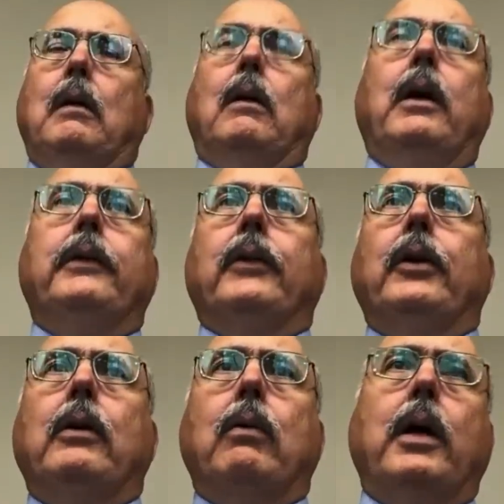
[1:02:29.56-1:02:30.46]
Oh, that's a
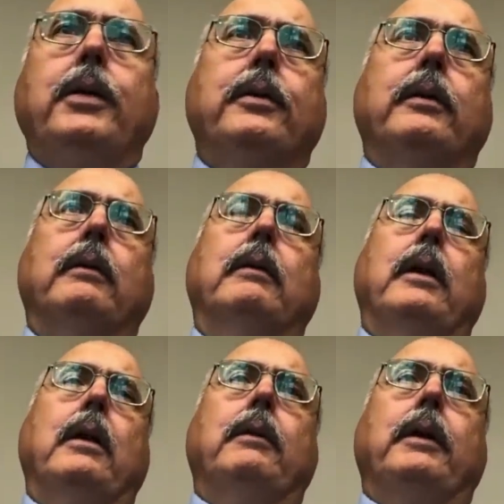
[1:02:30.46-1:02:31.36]
good question. You
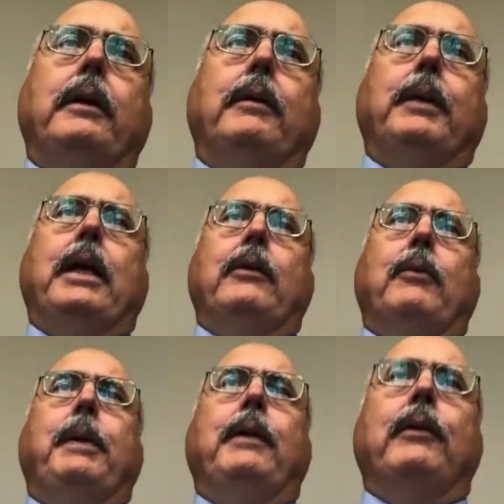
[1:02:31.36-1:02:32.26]
know, the because it
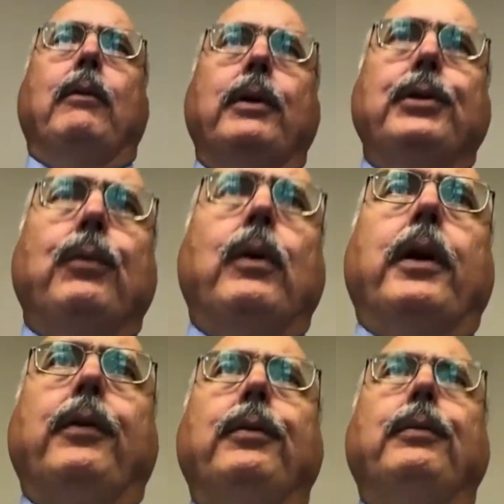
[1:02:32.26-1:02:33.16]
depends on what you
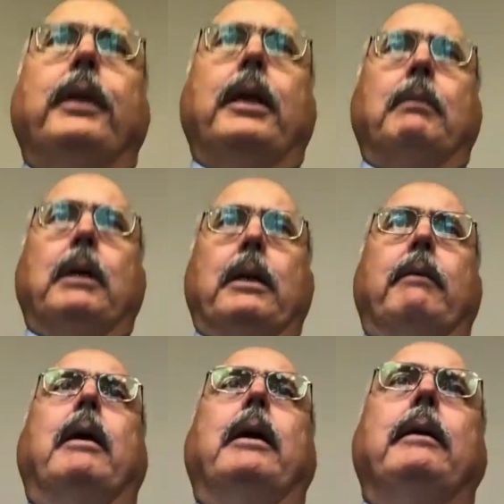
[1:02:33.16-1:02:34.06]
want to do with that money,
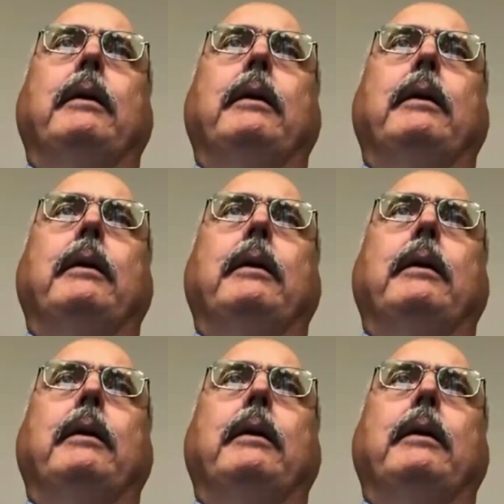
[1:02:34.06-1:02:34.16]
right?